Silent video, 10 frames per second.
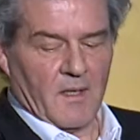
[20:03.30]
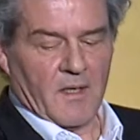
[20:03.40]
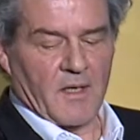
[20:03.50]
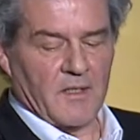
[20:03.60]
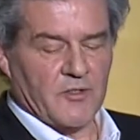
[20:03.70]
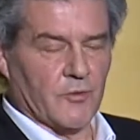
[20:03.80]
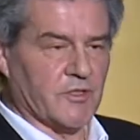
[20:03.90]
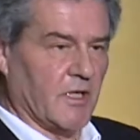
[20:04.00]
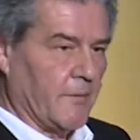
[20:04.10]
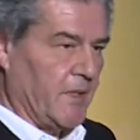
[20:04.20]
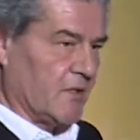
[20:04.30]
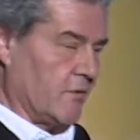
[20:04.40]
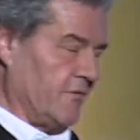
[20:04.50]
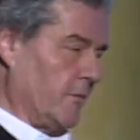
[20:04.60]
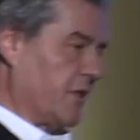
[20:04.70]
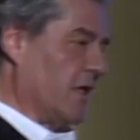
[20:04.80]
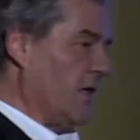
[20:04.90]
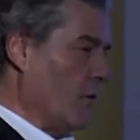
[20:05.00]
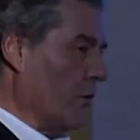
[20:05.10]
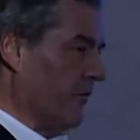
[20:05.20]
And George Iacobescu from
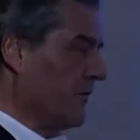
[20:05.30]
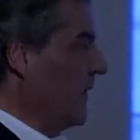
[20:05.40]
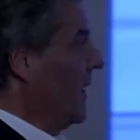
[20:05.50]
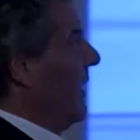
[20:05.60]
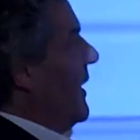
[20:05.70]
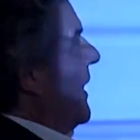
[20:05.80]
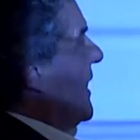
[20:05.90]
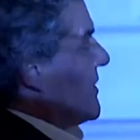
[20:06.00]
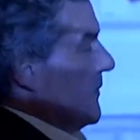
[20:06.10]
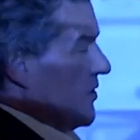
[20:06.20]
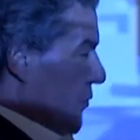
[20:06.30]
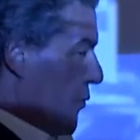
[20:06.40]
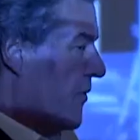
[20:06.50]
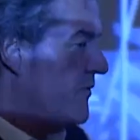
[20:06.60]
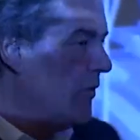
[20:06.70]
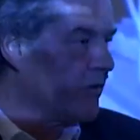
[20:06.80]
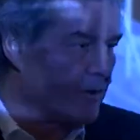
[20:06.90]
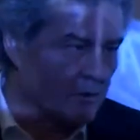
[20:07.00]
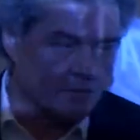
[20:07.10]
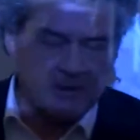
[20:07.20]
Canary Wharf asked me to provoke a
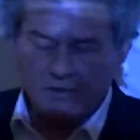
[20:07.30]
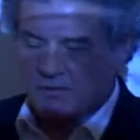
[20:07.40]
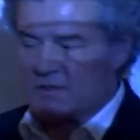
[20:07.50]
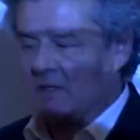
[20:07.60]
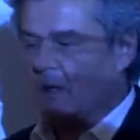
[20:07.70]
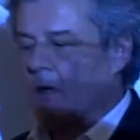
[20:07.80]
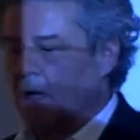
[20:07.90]
little bit to see how